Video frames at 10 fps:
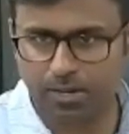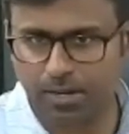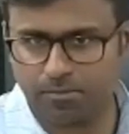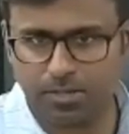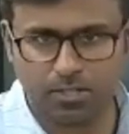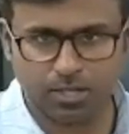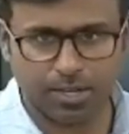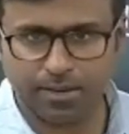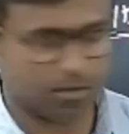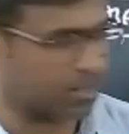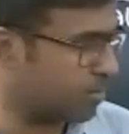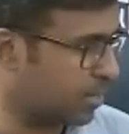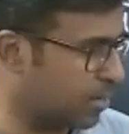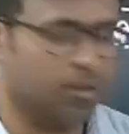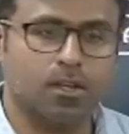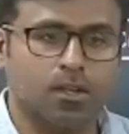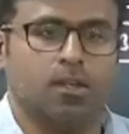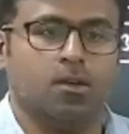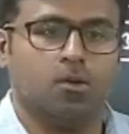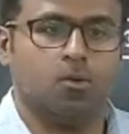comes in Chile or something.
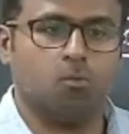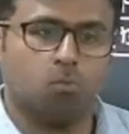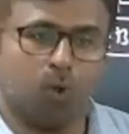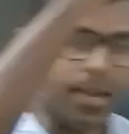Why